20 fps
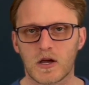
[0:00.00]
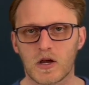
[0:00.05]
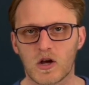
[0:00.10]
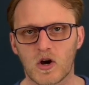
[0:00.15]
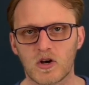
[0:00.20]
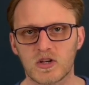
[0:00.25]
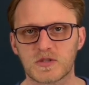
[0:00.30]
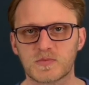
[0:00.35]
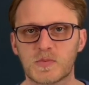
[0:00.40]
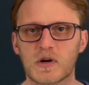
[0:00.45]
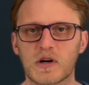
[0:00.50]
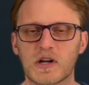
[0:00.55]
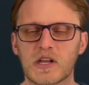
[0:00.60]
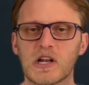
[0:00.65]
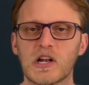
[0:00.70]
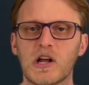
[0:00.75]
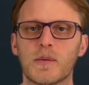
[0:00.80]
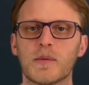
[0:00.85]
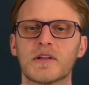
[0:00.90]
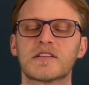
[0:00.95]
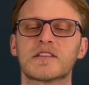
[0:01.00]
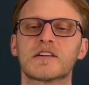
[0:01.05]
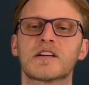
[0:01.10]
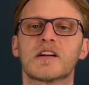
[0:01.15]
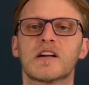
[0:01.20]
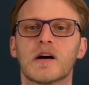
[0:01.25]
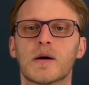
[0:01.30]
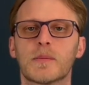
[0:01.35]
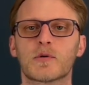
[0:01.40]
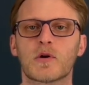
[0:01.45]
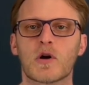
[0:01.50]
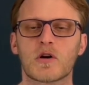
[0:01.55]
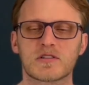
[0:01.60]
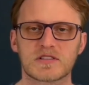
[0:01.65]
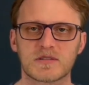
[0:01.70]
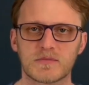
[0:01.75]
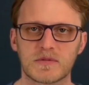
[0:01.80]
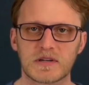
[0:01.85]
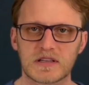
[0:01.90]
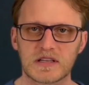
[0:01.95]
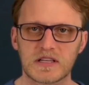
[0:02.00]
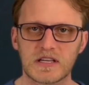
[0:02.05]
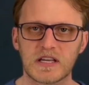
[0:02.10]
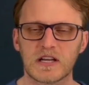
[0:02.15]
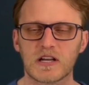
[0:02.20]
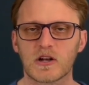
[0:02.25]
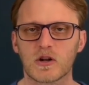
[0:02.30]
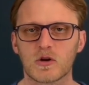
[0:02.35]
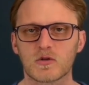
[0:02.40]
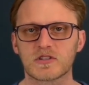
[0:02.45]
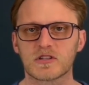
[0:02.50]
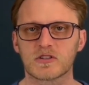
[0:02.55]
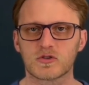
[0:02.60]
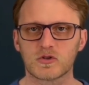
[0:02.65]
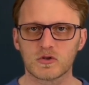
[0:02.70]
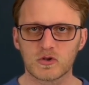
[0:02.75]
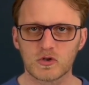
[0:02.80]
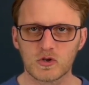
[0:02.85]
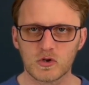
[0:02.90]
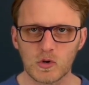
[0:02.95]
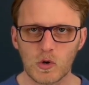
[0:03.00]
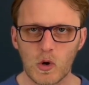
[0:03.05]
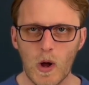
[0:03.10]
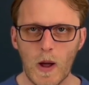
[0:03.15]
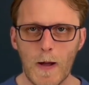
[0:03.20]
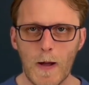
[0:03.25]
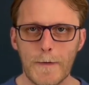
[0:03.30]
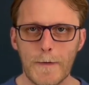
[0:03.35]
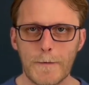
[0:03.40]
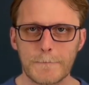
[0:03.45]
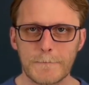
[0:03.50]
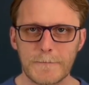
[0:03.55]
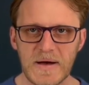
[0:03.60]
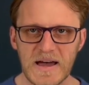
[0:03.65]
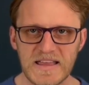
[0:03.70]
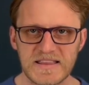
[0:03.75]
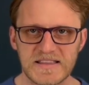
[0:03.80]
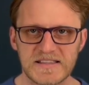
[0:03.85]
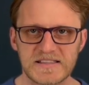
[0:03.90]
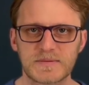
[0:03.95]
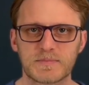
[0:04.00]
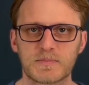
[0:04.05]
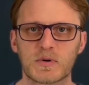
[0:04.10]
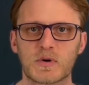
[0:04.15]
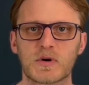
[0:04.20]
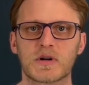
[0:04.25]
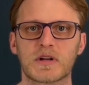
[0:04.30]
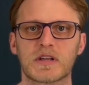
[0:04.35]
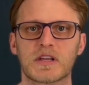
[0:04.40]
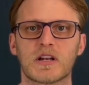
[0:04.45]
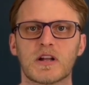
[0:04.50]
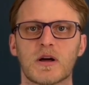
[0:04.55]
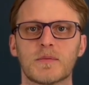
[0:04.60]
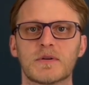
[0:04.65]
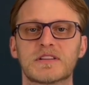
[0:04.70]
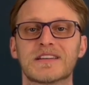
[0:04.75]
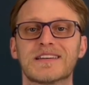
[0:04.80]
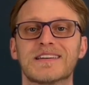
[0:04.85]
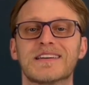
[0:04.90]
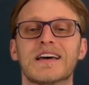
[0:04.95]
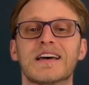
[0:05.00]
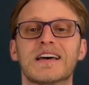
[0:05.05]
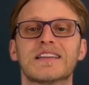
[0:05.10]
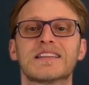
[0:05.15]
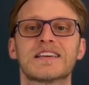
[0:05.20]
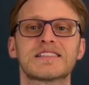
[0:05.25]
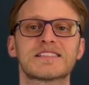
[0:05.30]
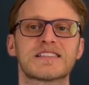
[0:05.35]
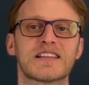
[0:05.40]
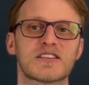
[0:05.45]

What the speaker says: Cost per kilometer approximately closer to 2 pence per kilometer. Tesla